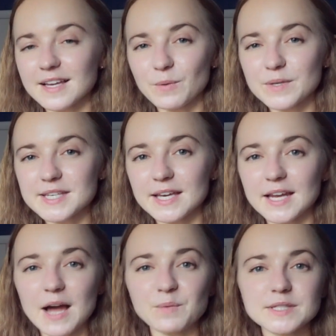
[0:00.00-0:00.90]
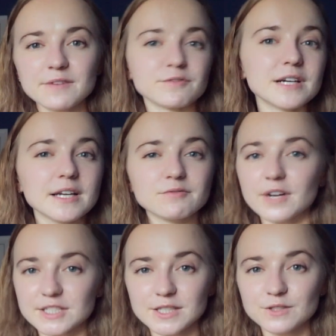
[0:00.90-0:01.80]
once again, I was not really
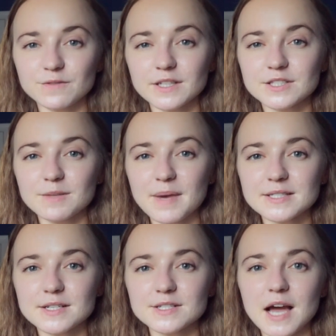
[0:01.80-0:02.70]
rushing to finish the masters.